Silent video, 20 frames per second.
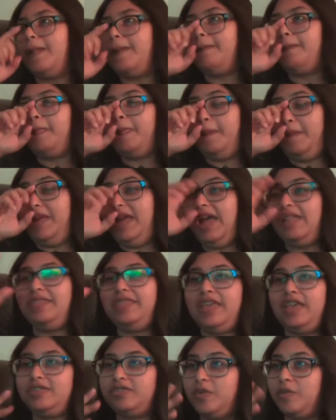but yeah,
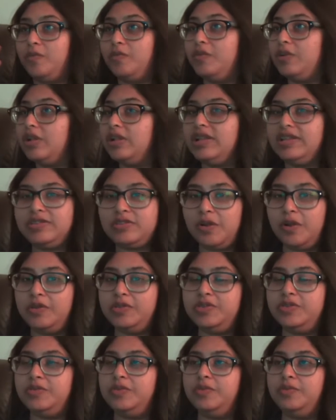things are really starting
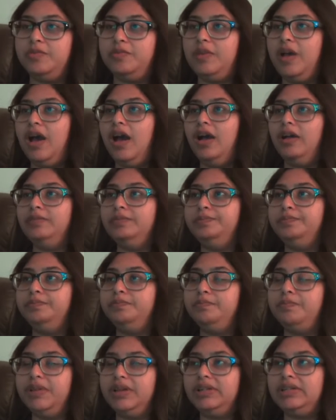to um,
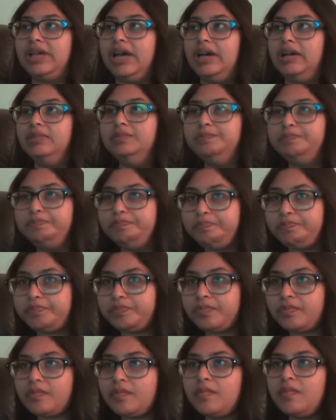build up.
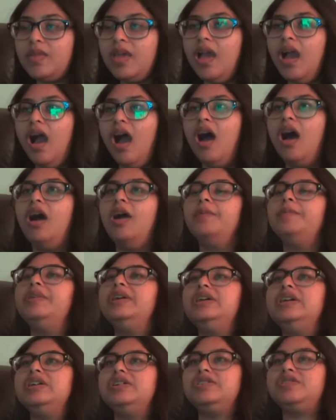Um,
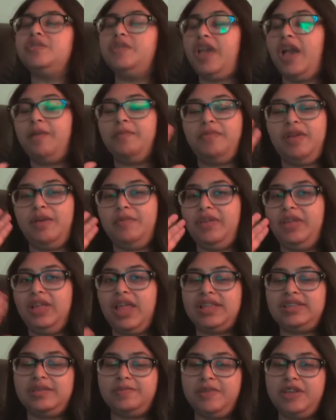so yeah, I mean,
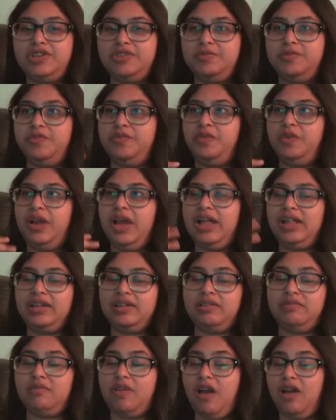as I mentioned before, Al-
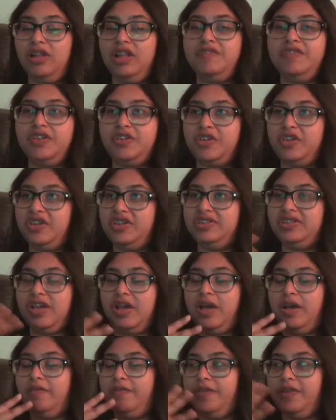Olivia Cooke is
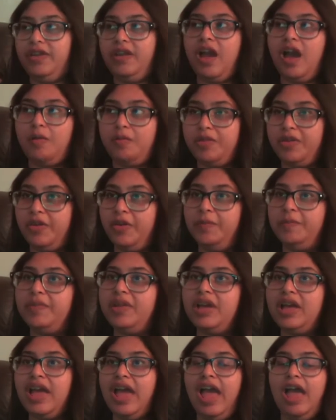phenomenal.
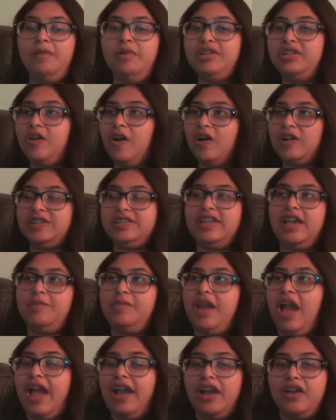Emma D'Arcy, I
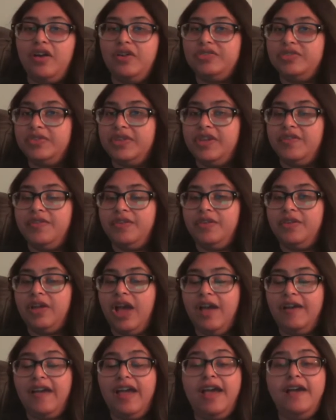mean, I gotta also give
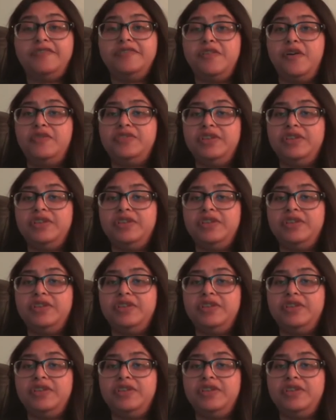I have to also